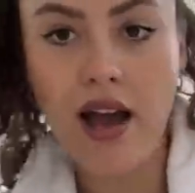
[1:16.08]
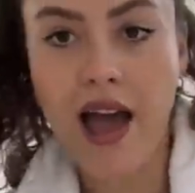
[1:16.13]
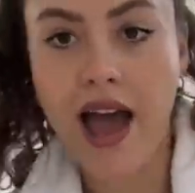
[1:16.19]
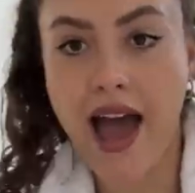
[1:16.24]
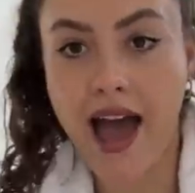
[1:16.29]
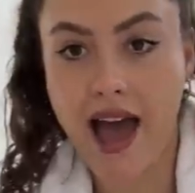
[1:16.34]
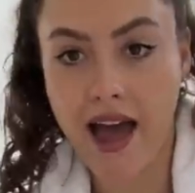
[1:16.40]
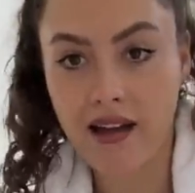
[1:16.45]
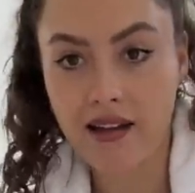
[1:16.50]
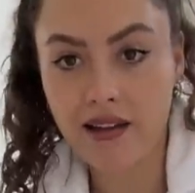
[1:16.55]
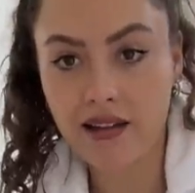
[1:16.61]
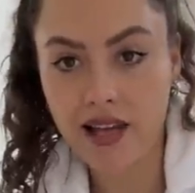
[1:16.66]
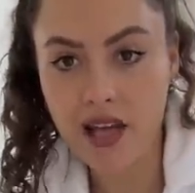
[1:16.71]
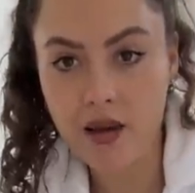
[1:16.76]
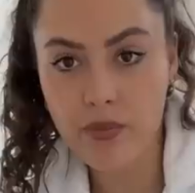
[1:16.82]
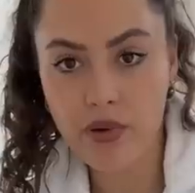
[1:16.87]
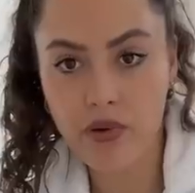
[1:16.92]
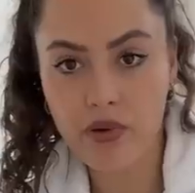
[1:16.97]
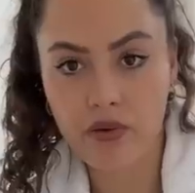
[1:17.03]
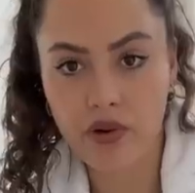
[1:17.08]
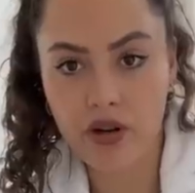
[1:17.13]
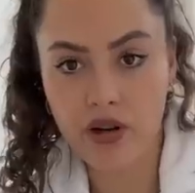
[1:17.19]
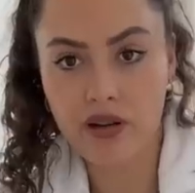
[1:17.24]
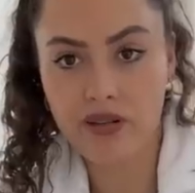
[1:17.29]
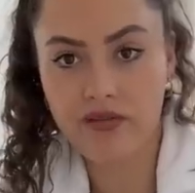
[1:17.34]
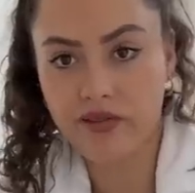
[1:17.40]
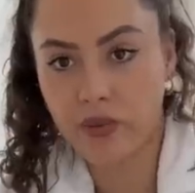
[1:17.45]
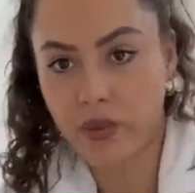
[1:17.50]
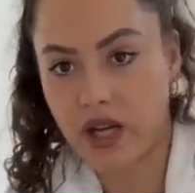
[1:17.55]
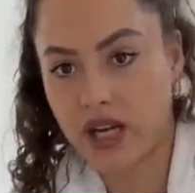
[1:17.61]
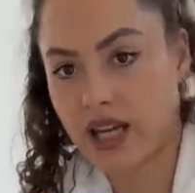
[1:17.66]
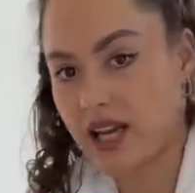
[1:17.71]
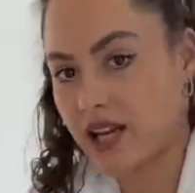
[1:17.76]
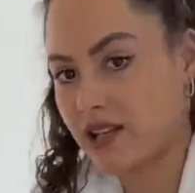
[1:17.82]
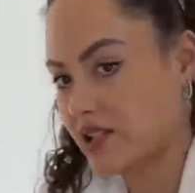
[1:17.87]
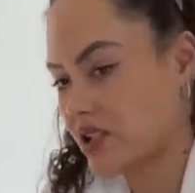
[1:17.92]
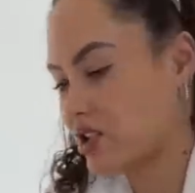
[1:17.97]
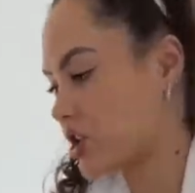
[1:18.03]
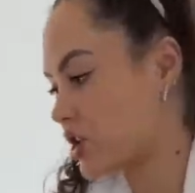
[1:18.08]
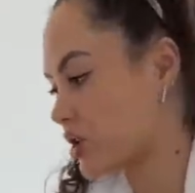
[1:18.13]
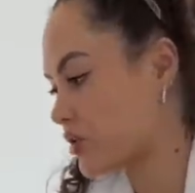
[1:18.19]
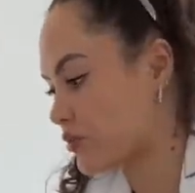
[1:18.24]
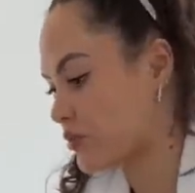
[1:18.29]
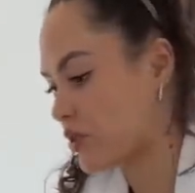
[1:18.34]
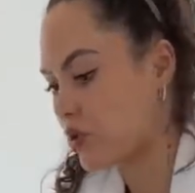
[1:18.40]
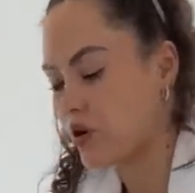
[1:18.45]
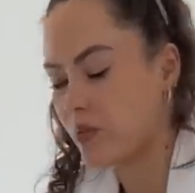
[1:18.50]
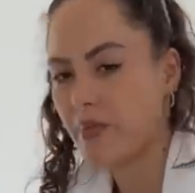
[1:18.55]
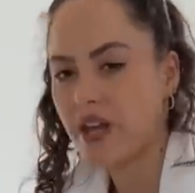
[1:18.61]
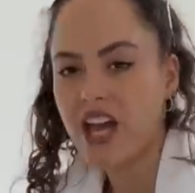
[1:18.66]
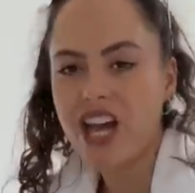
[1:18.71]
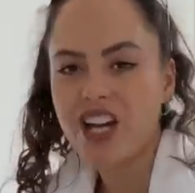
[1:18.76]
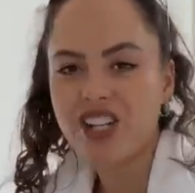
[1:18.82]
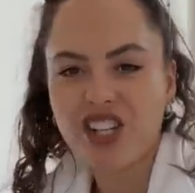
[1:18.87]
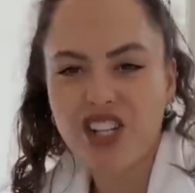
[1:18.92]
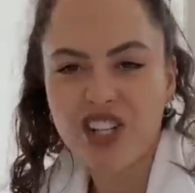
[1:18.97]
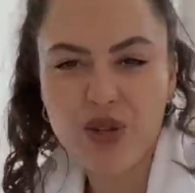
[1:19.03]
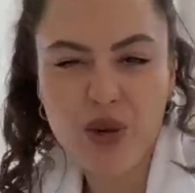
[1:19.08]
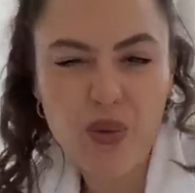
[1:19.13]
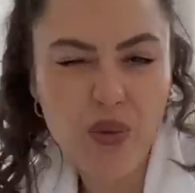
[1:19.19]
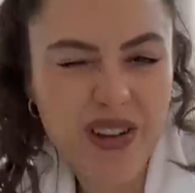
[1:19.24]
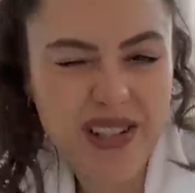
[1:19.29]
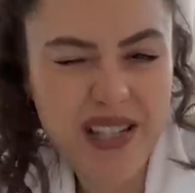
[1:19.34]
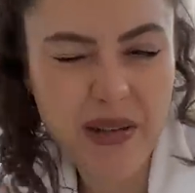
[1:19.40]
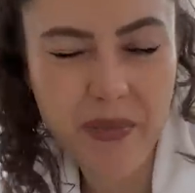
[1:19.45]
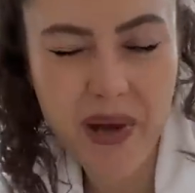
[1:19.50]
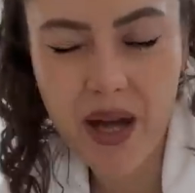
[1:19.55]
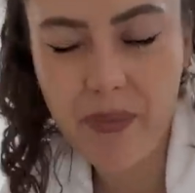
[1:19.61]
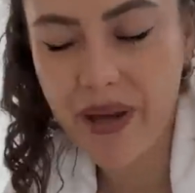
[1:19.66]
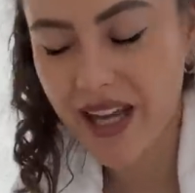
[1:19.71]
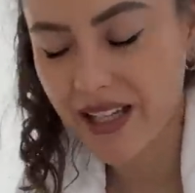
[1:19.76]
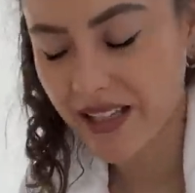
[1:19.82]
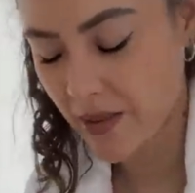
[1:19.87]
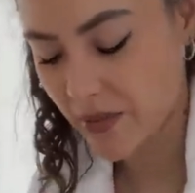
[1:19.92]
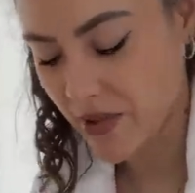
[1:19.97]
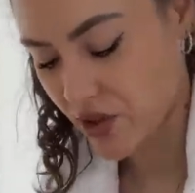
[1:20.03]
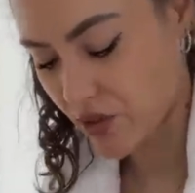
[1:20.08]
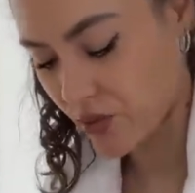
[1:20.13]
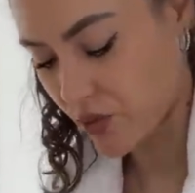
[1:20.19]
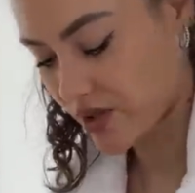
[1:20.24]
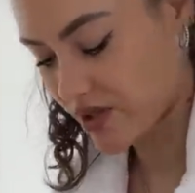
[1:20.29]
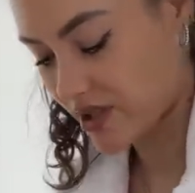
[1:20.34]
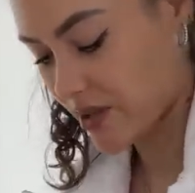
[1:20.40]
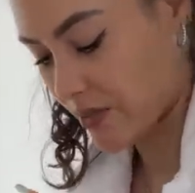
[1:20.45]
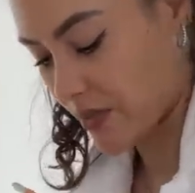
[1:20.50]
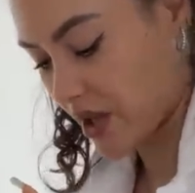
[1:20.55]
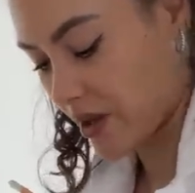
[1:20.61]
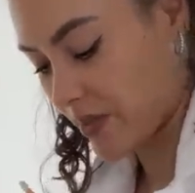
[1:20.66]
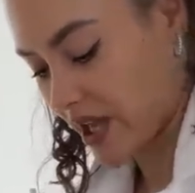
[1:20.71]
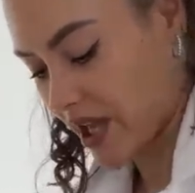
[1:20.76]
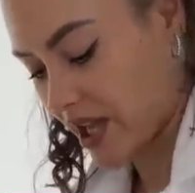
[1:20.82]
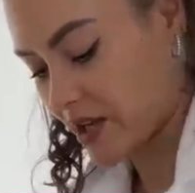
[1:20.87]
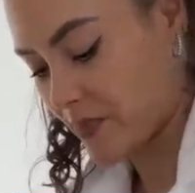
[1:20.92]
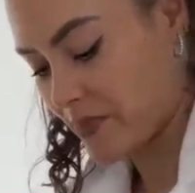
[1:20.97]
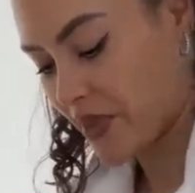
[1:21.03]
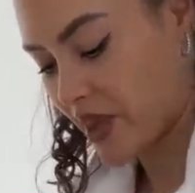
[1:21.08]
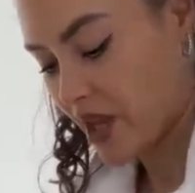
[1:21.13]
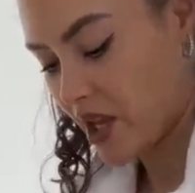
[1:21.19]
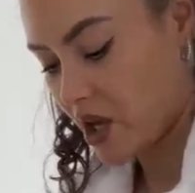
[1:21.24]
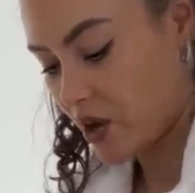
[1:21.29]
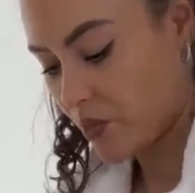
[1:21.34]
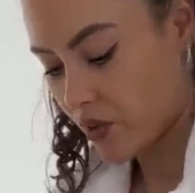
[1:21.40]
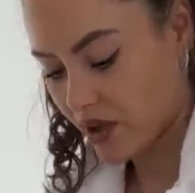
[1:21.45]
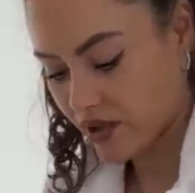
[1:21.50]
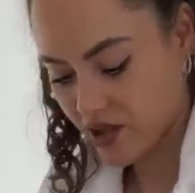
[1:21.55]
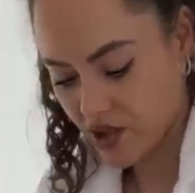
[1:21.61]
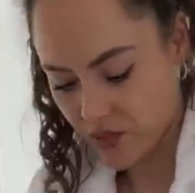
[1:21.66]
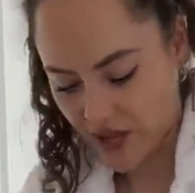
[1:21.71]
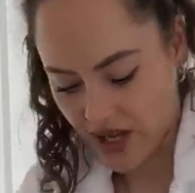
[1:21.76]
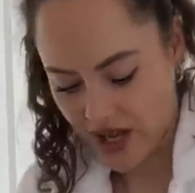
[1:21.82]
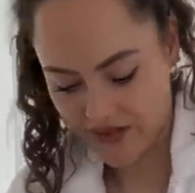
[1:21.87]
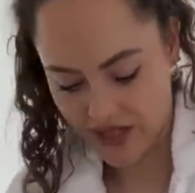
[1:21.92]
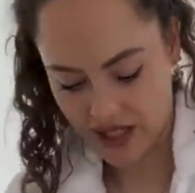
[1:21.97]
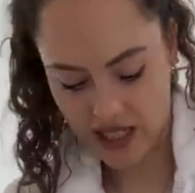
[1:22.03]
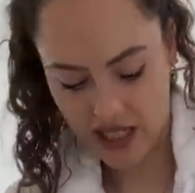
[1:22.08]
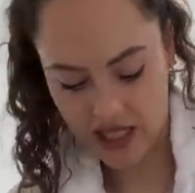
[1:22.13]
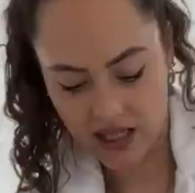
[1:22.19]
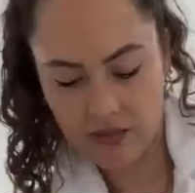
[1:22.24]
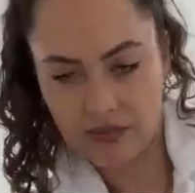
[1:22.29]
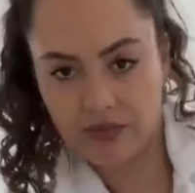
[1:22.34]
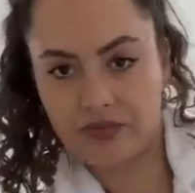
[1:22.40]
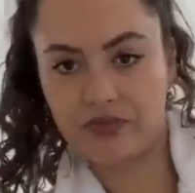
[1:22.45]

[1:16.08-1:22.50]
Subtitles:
hair clip, right, when it gets too warm. Should I do a what's in my bag? Let me do a what's in my bag. What else do we have in here?